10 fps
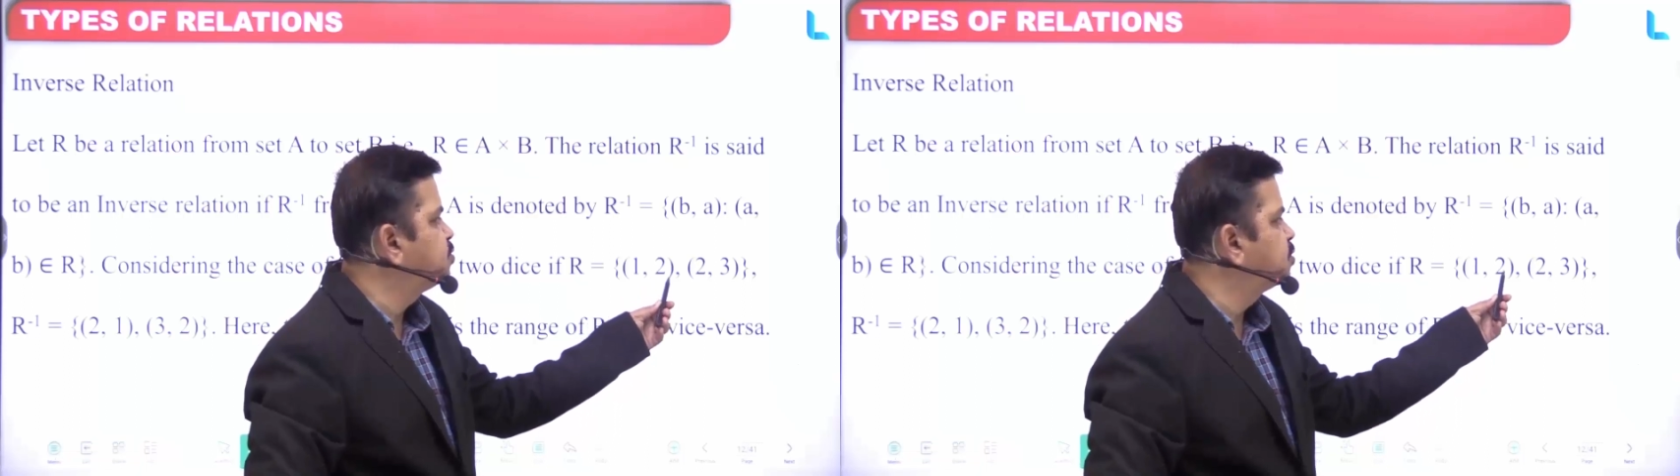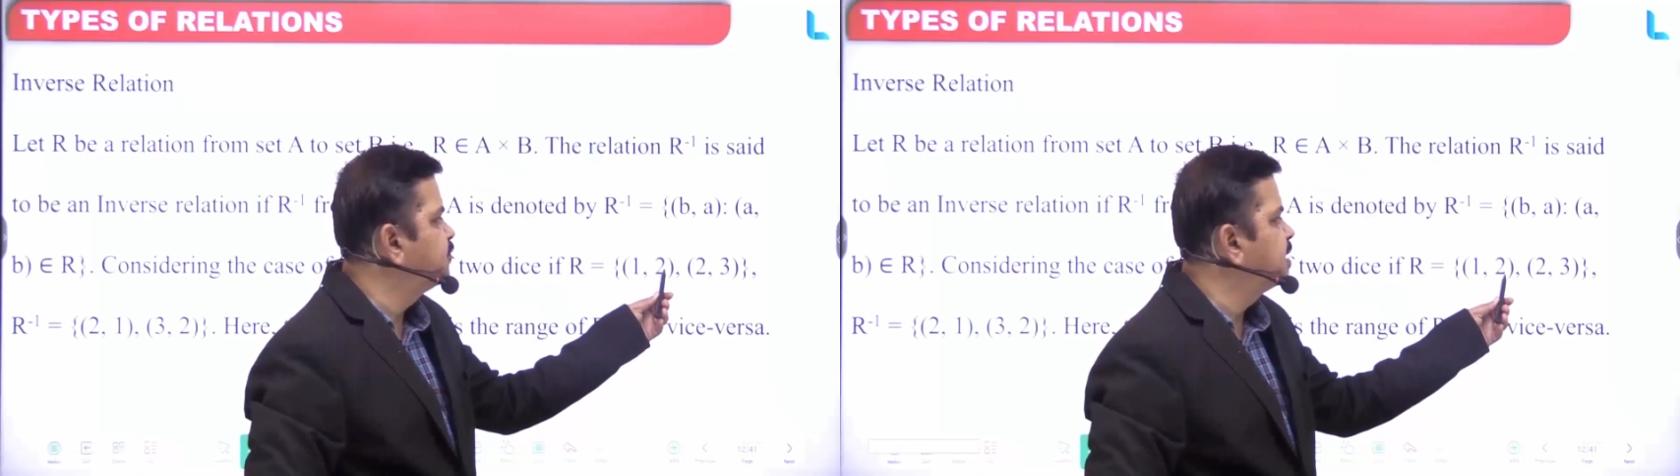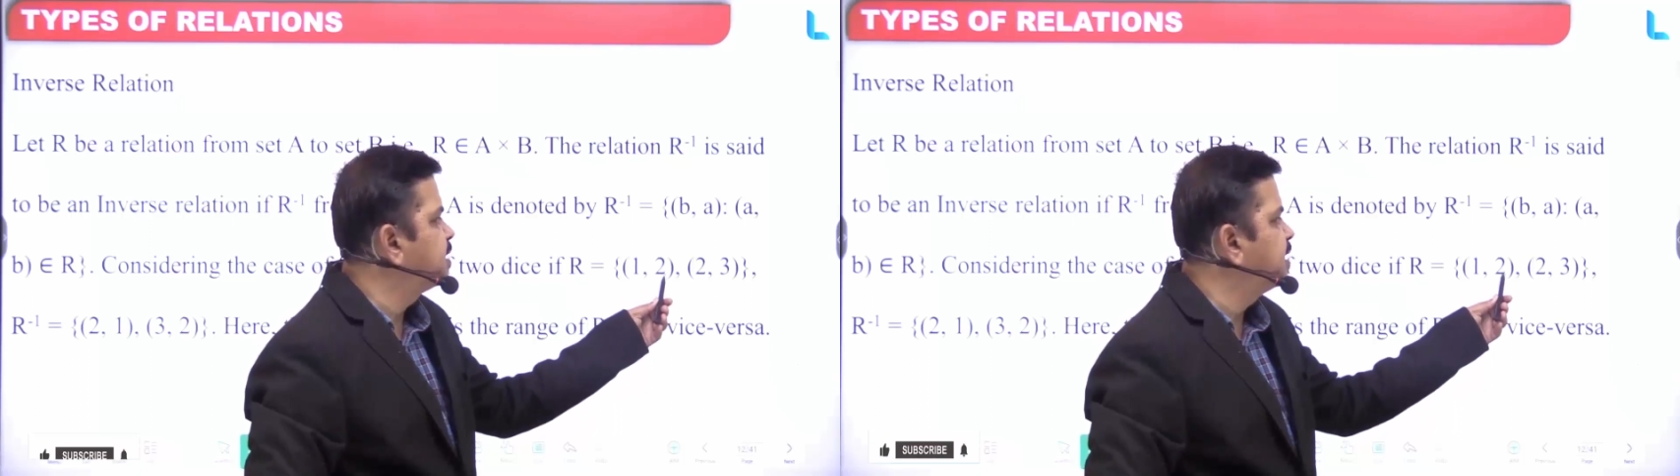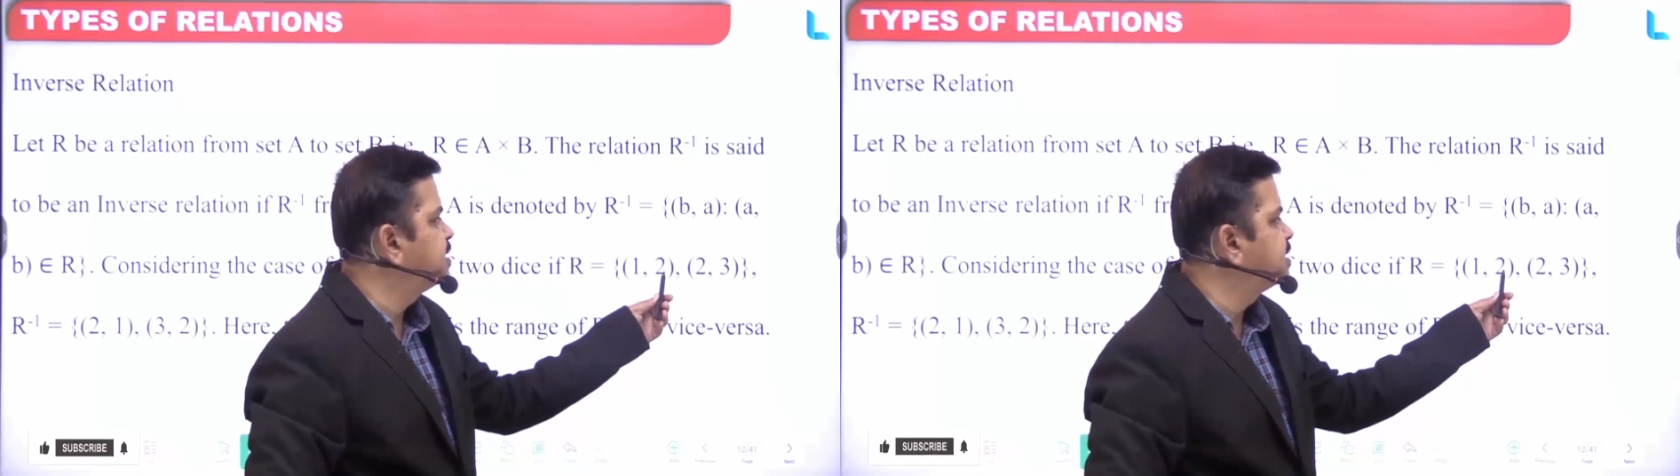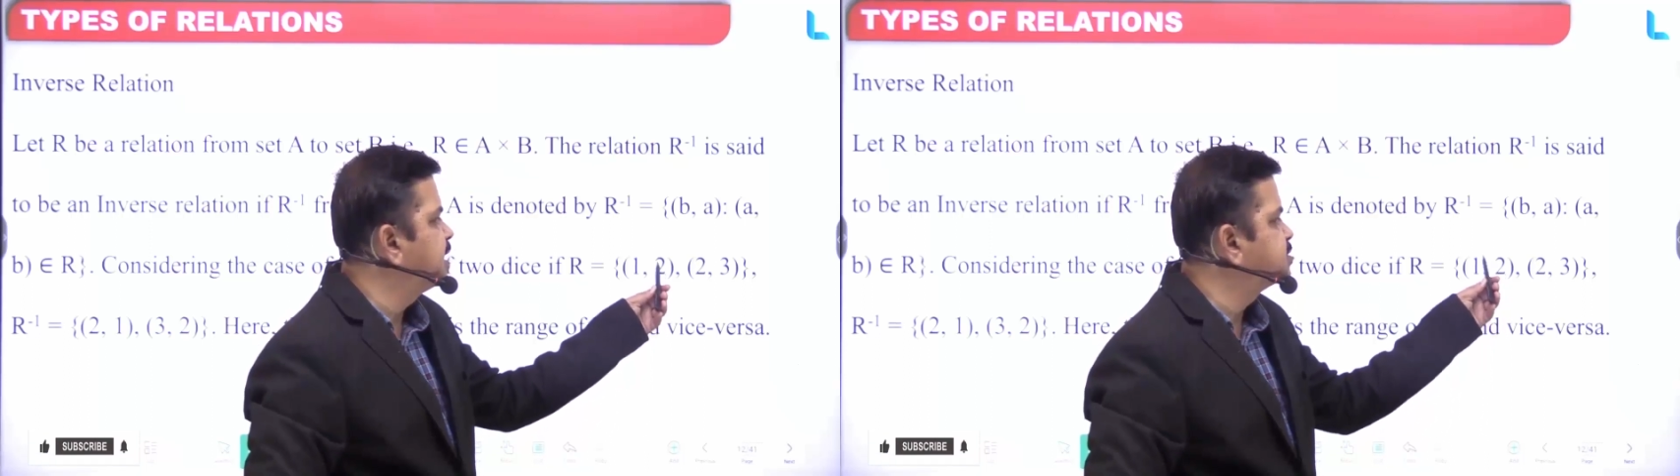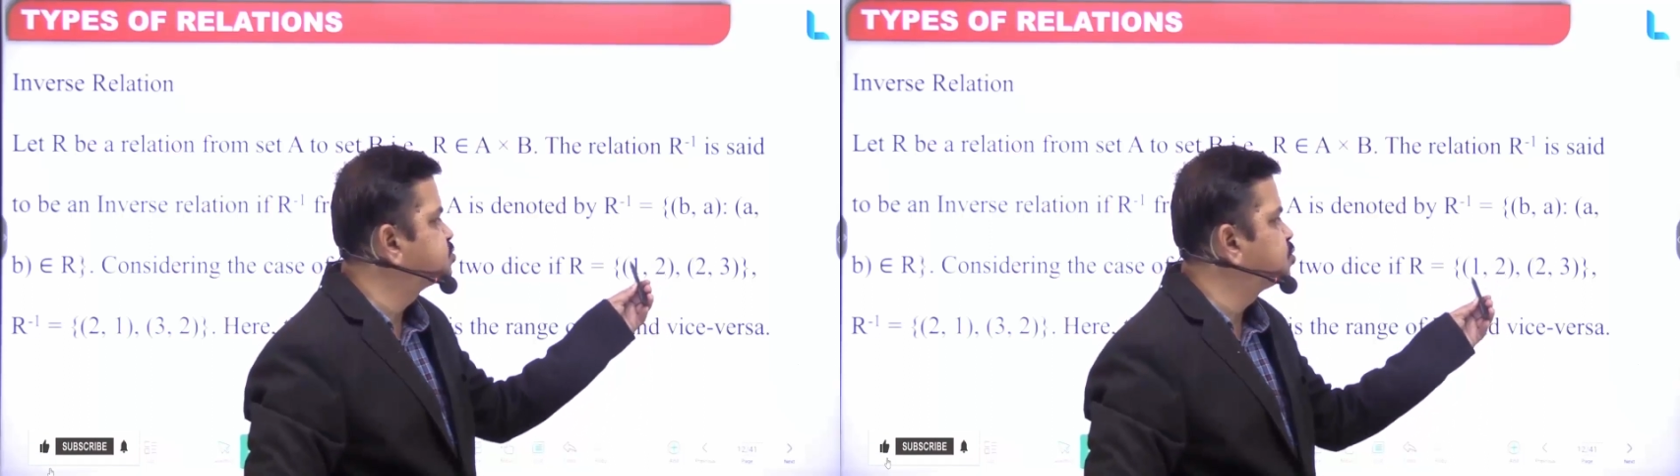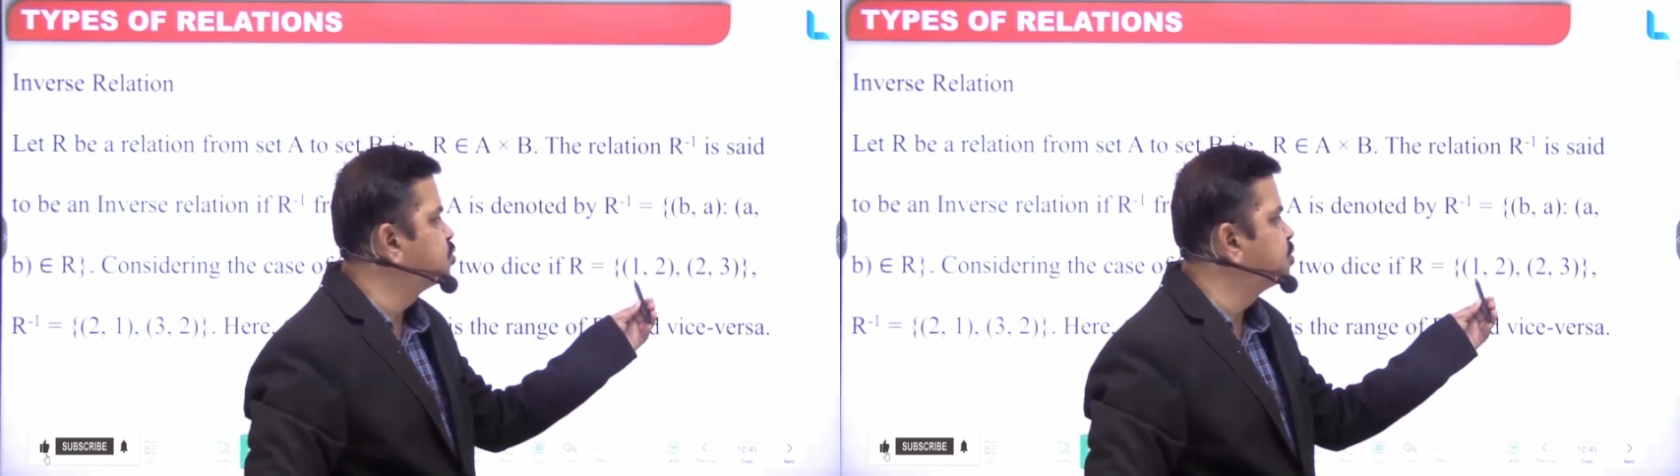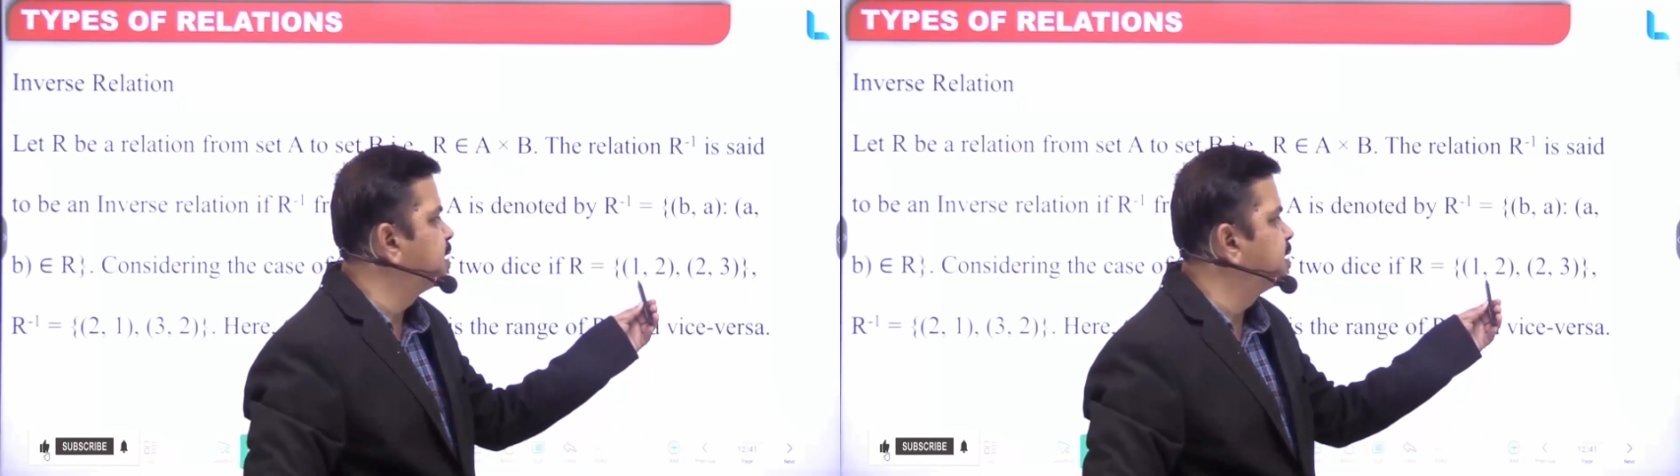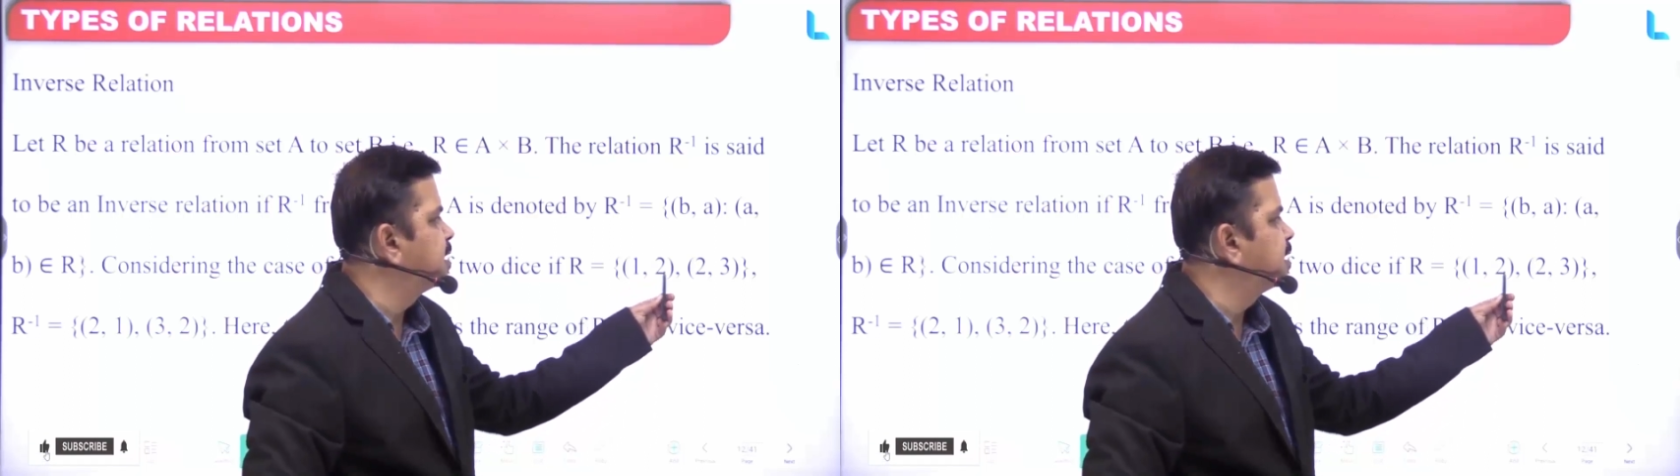2 we write it as 2 1